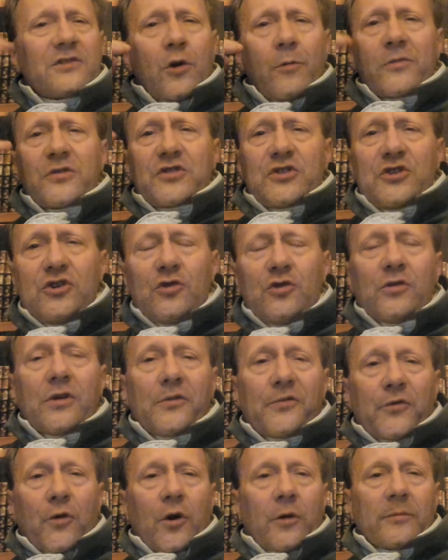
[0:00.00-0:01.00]
almost
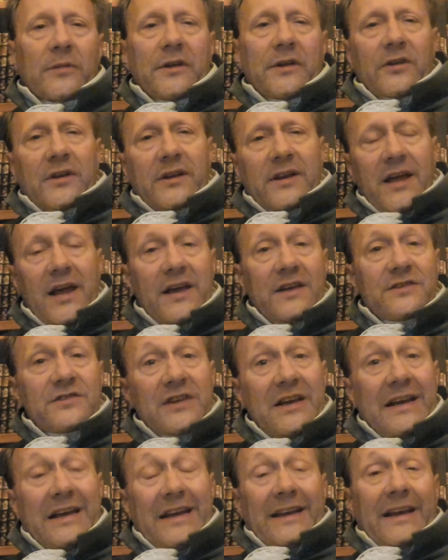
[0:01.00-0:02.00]
uniformly the case,